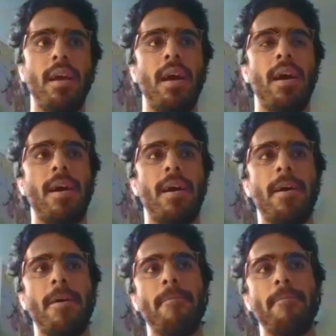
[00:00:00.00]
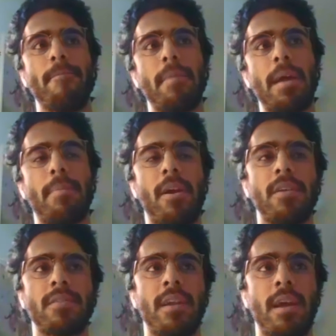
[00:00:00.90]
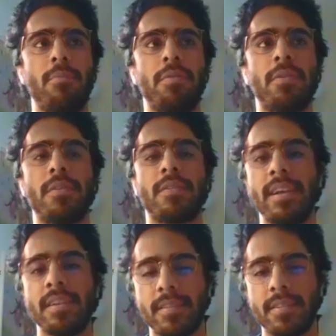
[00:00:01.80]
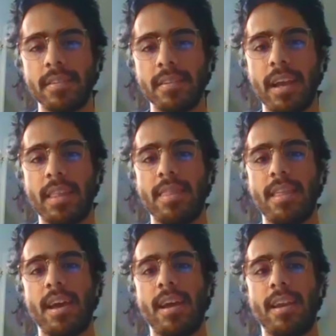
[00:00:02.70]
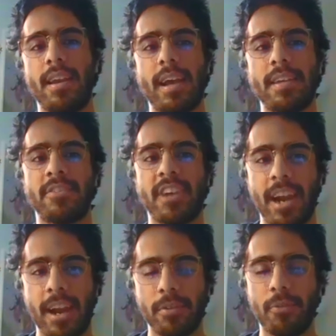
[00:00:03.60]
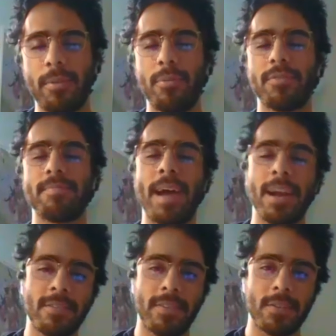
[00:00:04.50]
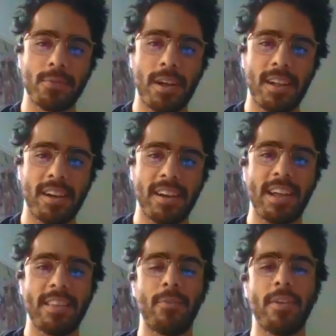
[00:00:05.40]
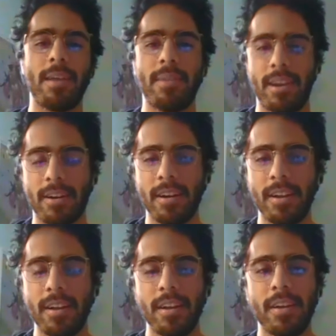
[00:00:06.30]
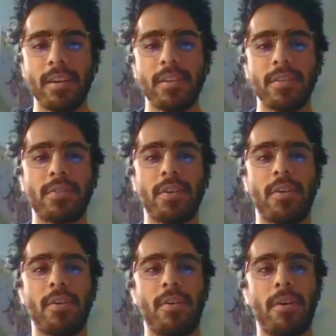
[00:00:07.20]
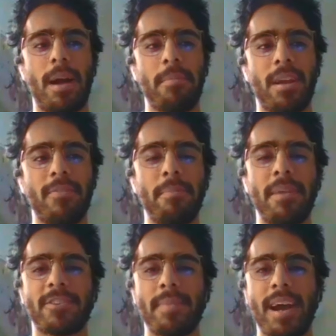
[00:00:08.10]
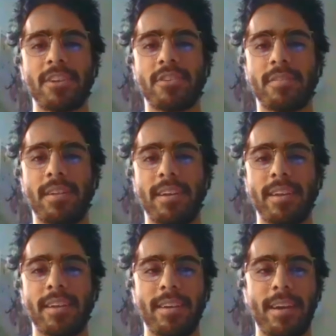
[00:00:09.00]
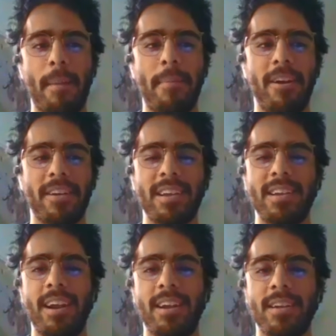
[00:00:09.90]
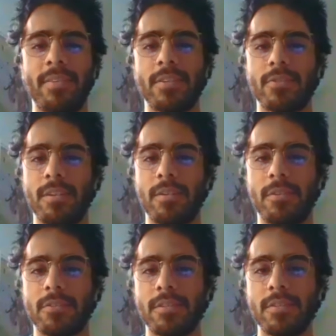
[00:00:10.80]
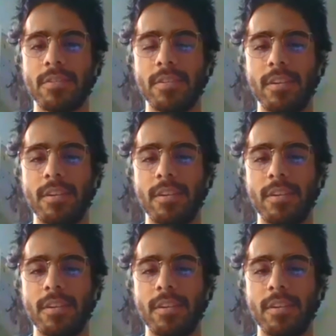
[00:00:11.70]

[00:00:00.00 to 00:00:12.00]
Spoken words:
my parents and I moved to the States, and then as a child, we moved back to Venezuela, and then we came here. So I'm kind of a mishmash of like American, Canadian, and Venezuelan cultures.